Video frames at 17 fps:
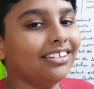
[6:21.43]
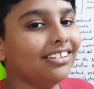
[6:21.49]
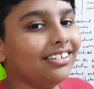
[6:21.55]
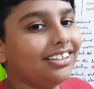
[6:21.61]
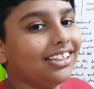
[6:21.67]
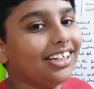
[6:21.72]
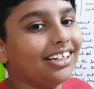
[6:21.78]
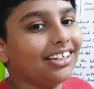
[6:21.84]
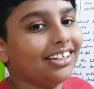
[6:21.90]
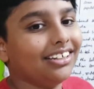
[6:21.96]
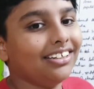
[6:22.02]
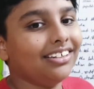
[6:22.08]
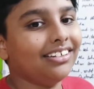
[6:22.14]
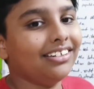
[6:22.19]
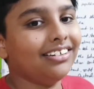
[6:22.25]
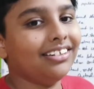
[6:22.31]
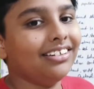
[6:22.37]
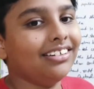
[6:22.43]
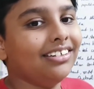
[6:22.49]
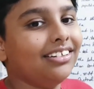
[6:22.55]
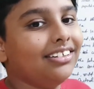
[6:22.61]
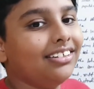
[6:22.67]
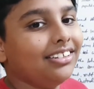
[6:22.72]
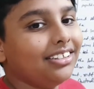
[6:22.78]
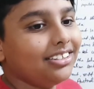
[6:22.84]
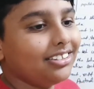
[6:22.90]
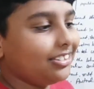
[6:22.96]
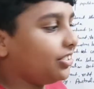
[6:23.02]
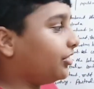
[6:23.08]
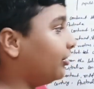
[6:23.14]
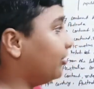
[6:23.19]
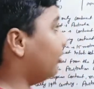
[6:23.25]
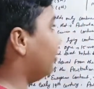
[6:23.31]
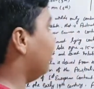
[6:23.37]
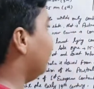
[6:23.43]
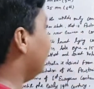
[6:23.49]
Yeah. So